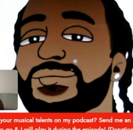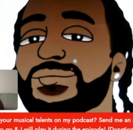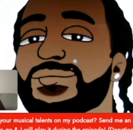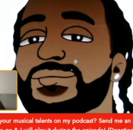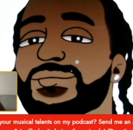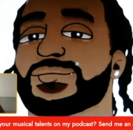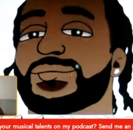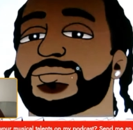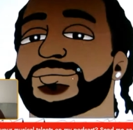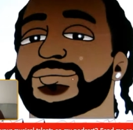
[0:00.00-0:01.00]
the
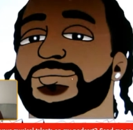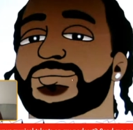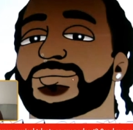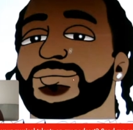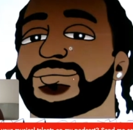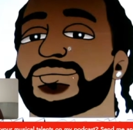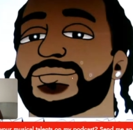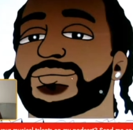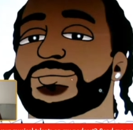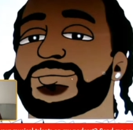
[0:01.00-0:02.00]
design,
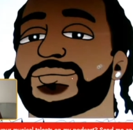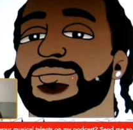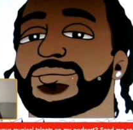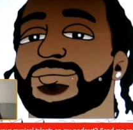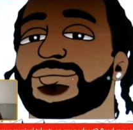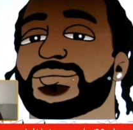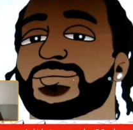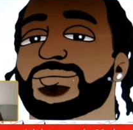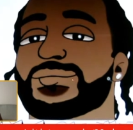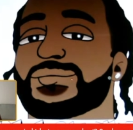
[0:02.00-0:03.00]
just his face and
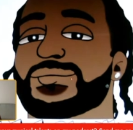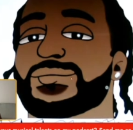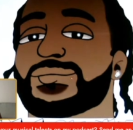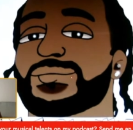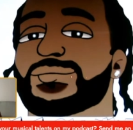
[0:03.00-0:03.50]
everything like that.